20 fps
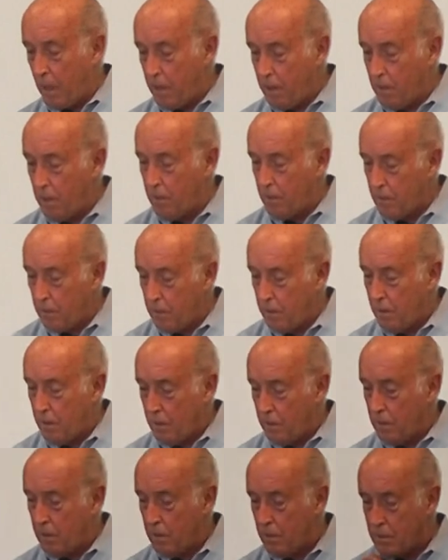you know, you
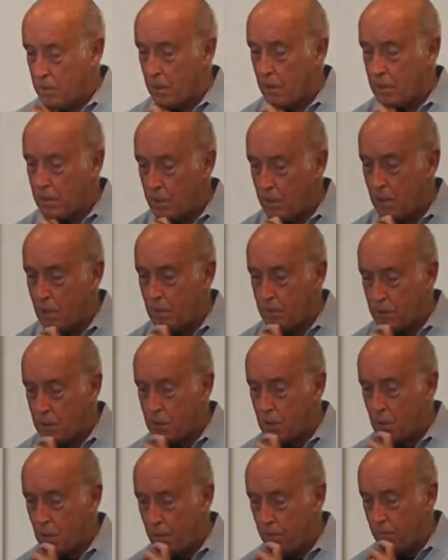know, it's hard to know for
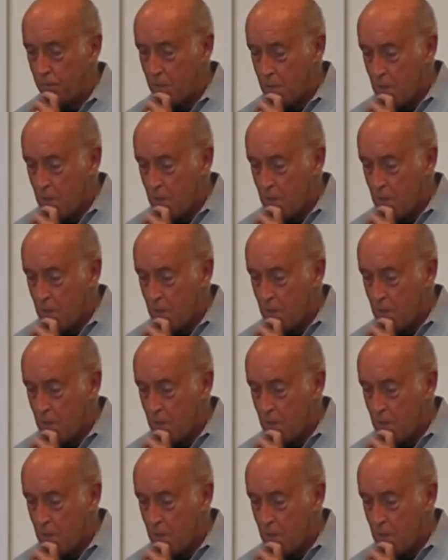sure.